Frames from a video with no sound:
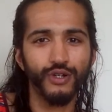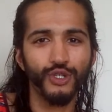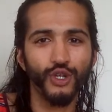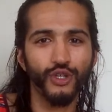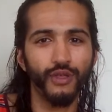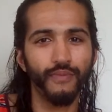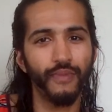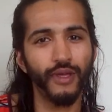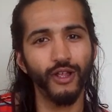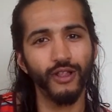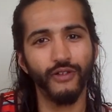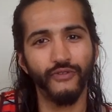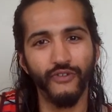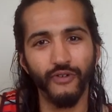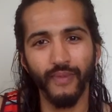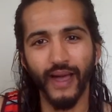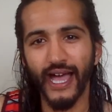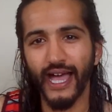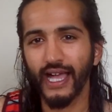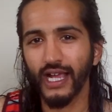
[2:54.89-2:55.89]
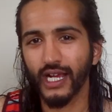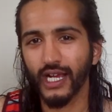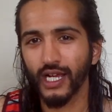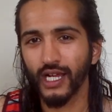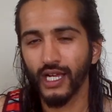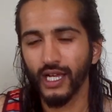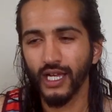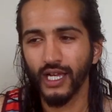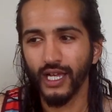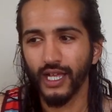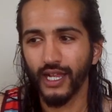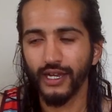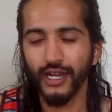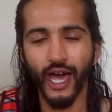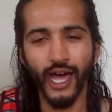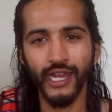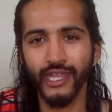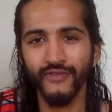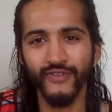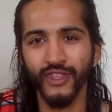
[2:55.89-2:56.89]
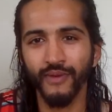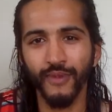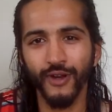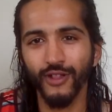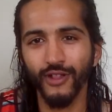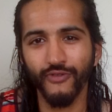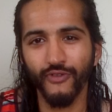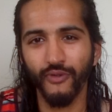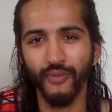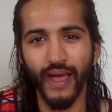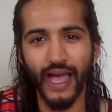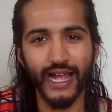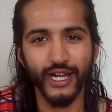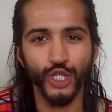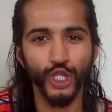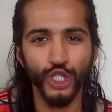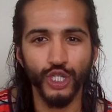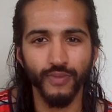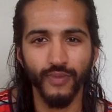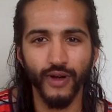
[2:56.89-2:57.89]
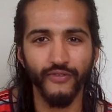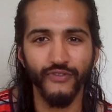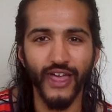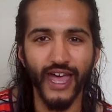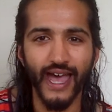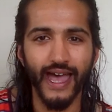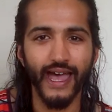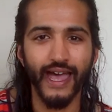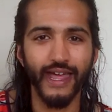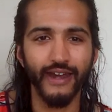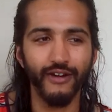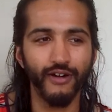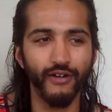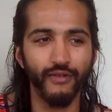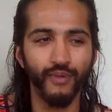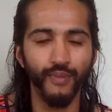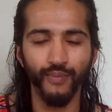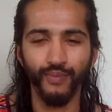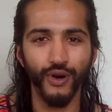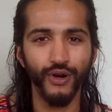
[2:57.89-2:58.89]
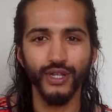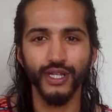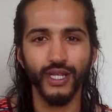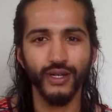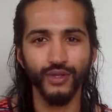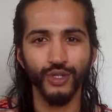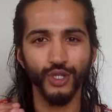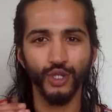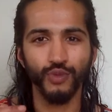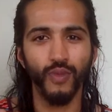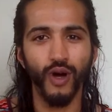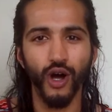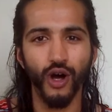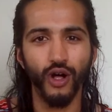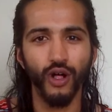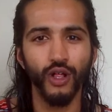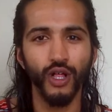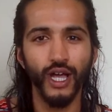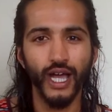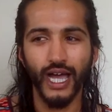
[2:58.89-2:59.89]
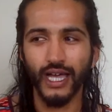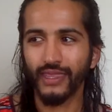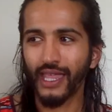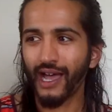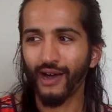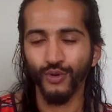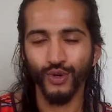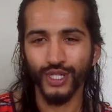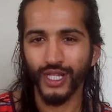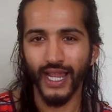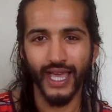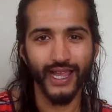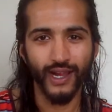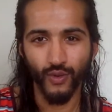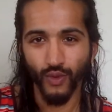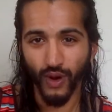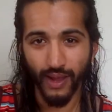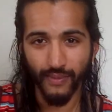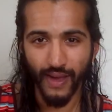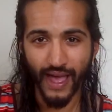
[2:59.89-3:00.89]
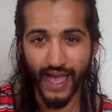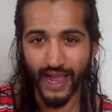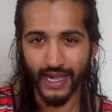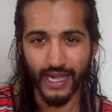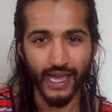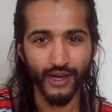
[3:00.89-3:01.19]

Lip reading: So the middle of her back, not even the middle of her back, just above that, and her ponytail is small. And that was like way back.